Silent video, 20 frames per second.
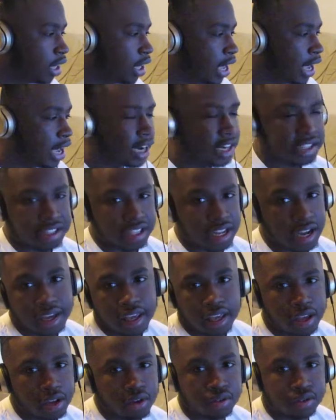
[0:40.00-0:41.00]
Hannah
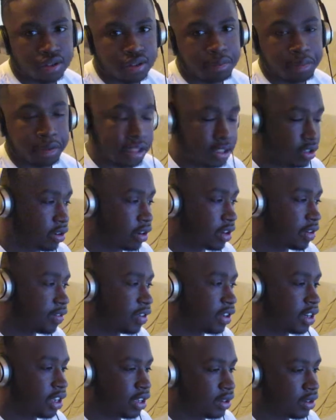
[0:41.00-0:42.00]
Stocking also makes great
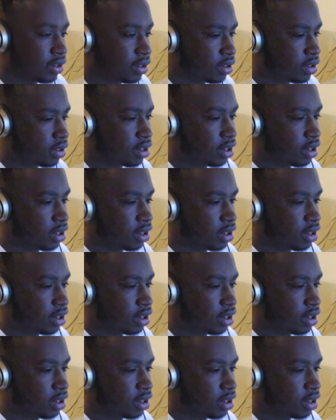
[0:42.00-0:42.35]
videos.